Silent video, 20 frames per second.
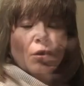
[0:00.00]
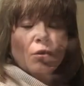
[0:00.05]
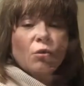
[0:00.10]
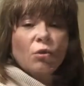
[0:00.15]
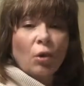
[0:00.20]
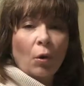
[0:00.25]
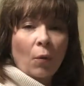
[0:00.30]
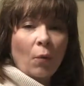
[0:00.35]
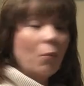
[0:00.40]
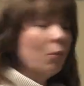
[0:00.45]

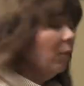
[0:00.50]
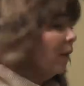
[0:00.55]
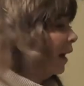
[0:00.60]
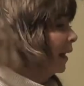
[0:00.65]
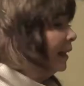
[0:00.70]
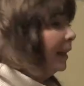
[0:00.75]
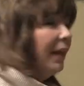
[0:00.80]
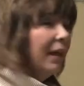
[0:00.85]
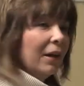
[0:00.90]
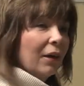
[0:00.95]
So
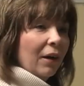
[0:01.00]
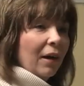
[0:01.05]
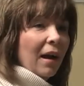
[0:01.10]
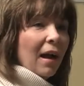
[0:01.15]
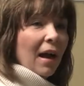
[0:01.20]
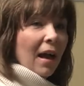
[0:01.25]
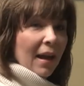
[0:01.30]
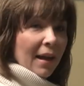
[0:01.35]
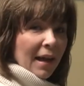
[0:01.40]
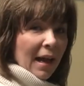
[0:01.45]
right
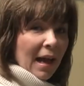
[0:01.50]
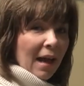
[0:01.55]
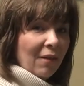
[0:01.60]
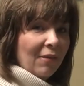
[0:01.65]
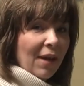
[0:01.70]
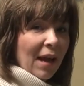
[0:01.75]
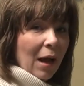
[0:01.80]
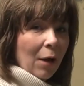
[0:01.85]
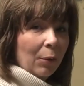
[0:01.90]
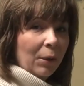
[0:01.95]
here I
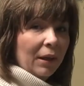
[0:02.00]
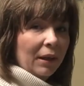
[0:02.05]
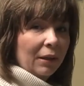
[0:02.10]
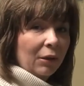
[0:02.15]
have our